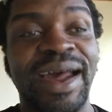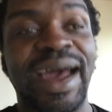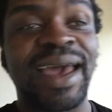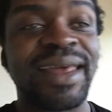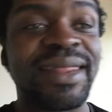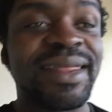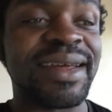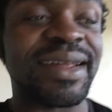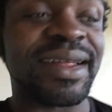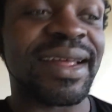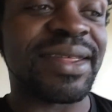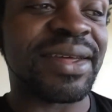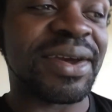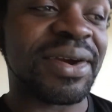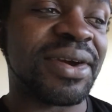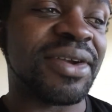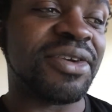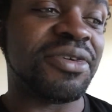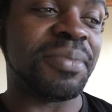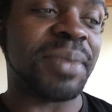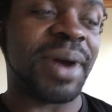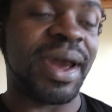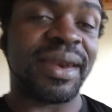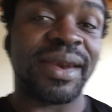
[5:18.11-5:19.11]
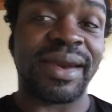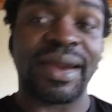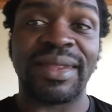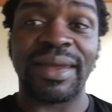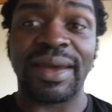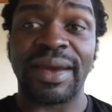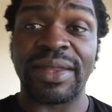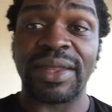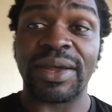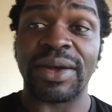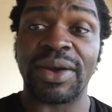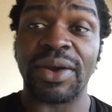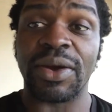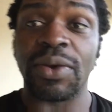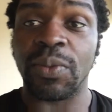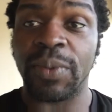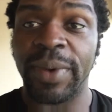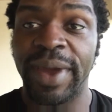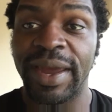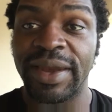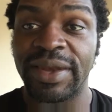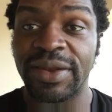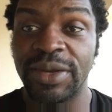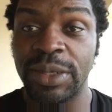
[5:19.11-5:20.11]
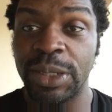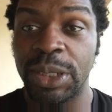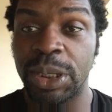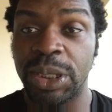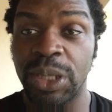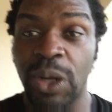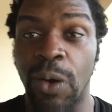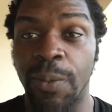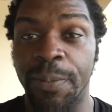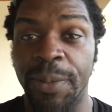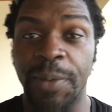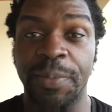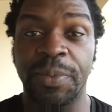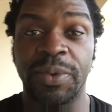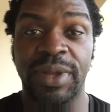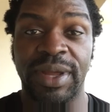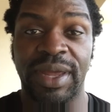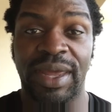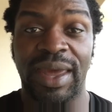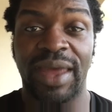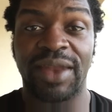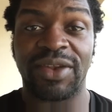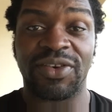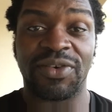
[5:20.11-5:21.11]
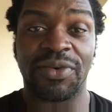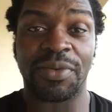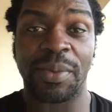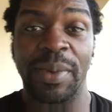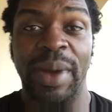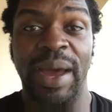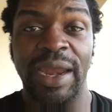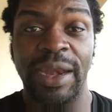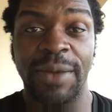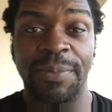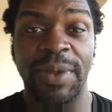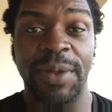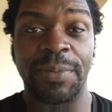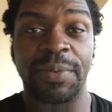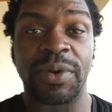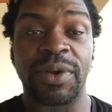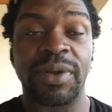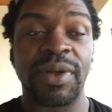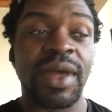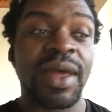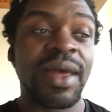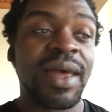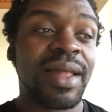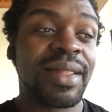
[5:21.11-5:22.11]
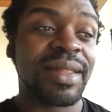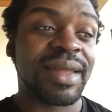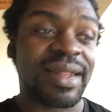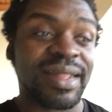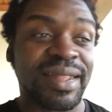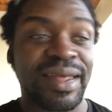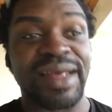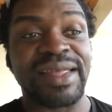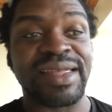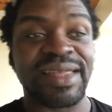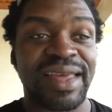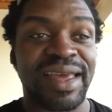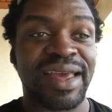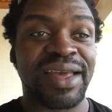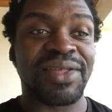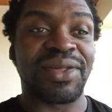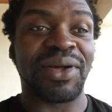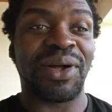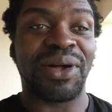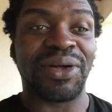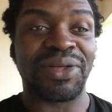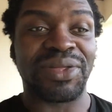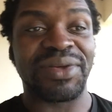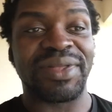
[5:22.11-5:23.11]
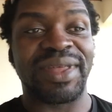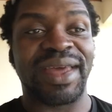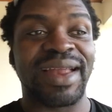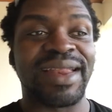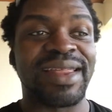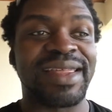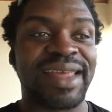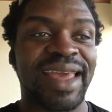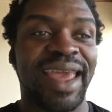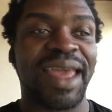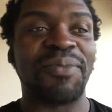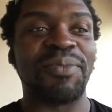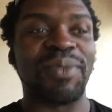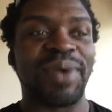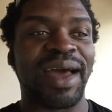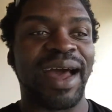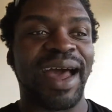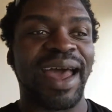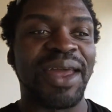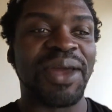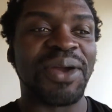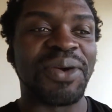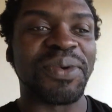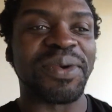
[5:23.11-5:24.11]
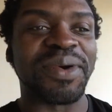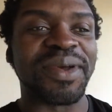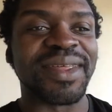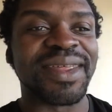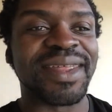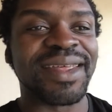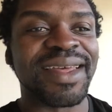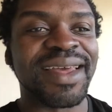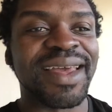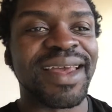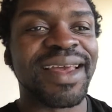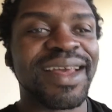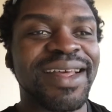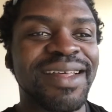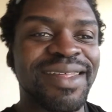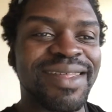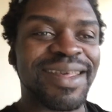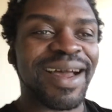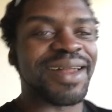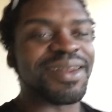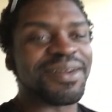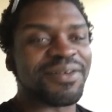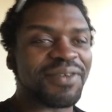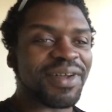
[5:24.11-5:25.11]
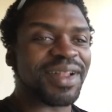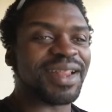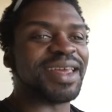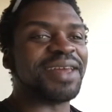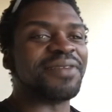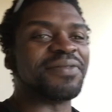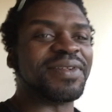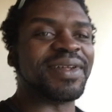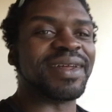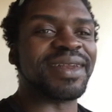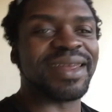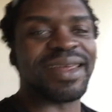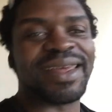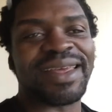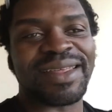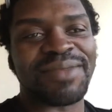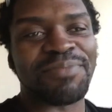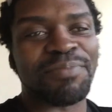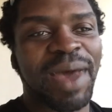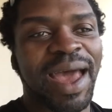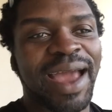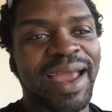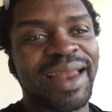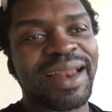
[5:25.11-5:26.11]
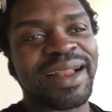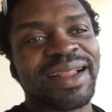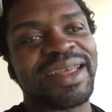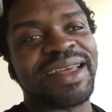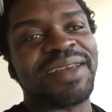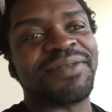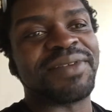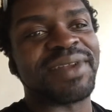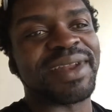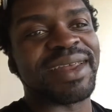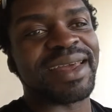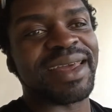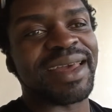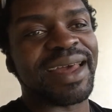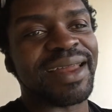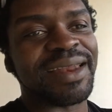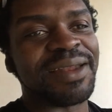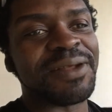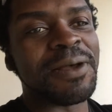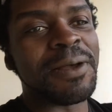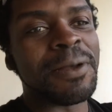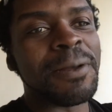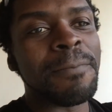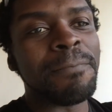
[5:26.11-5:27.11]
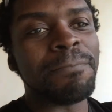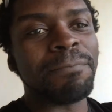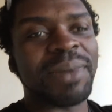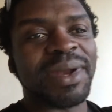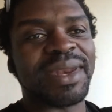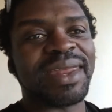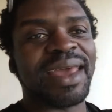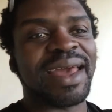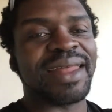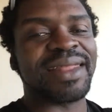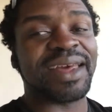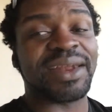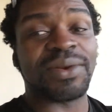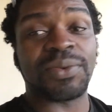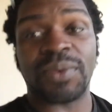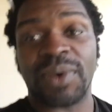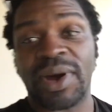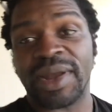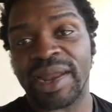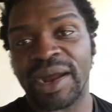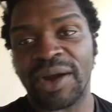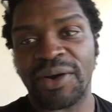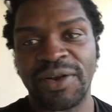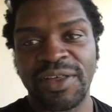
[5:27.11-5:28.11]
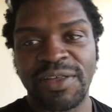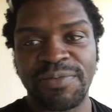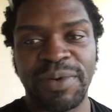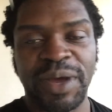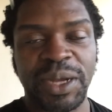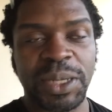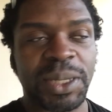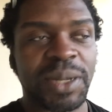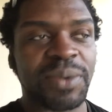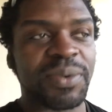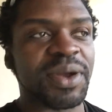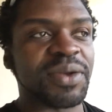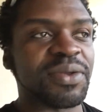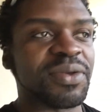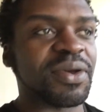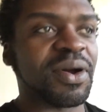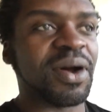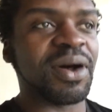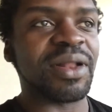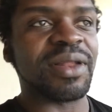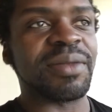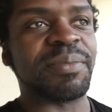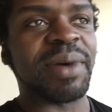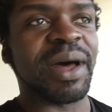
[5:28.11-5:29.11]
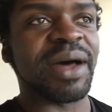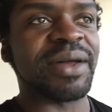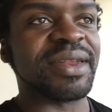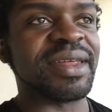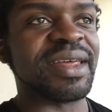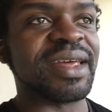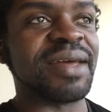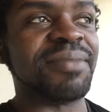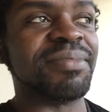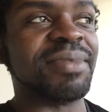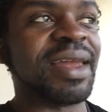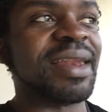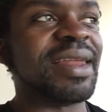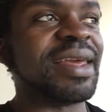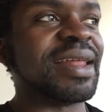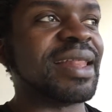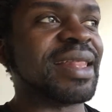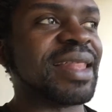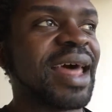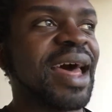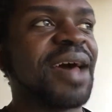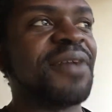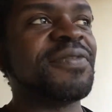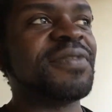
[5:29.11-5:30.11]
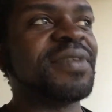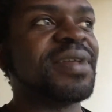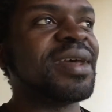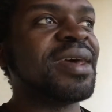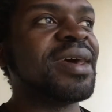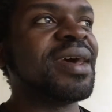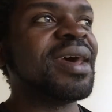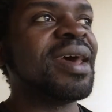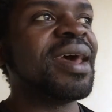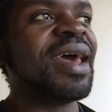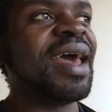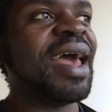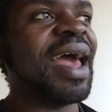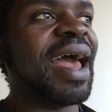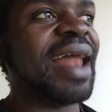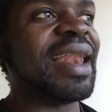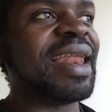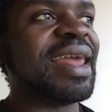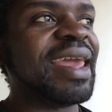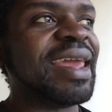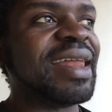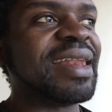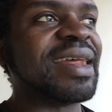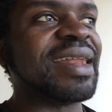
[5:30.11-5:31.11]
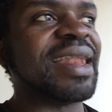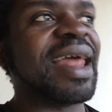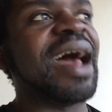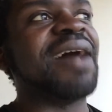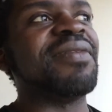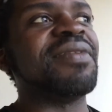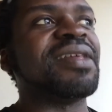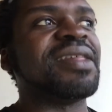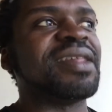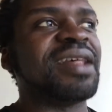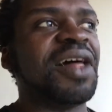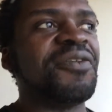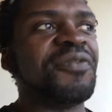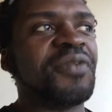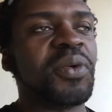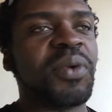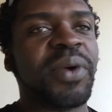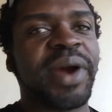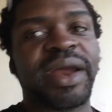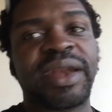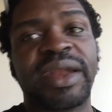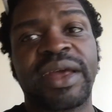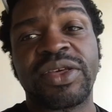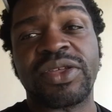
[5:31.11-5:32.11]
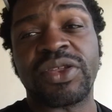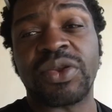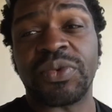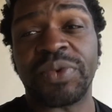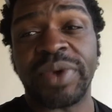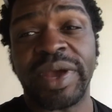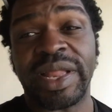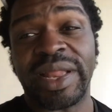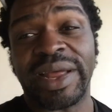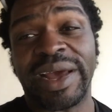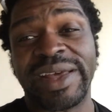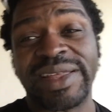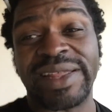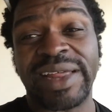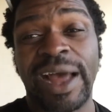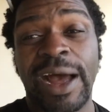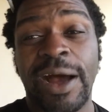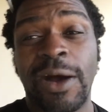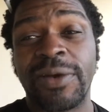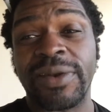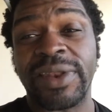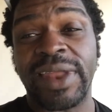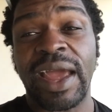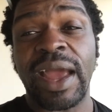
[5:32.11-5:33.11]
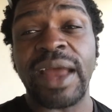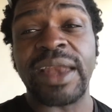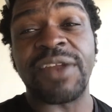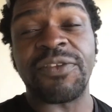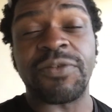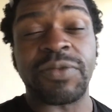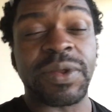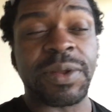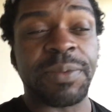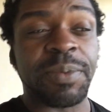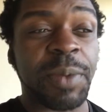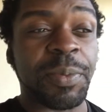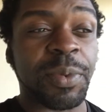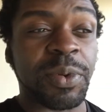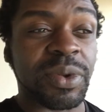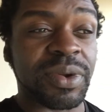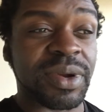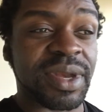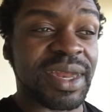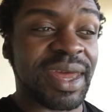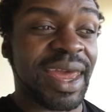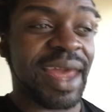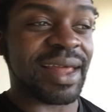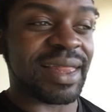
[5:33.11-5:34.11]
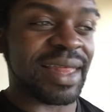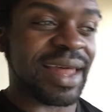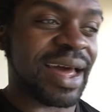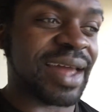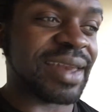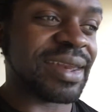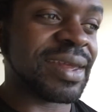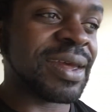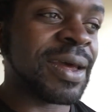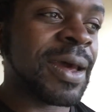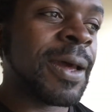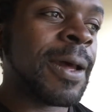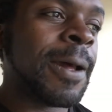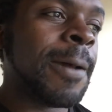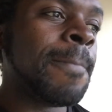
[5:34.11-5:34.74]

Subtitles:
I think it's a good reminder. I think it's a good way to show people again, to remind people that this is also that same guy who was son of Cleveland. He's back in Cleveland again, but he had that 1 hour special where it was all about him. Then he left, and he didn't have the self-awareness to realize how negatively people would take that.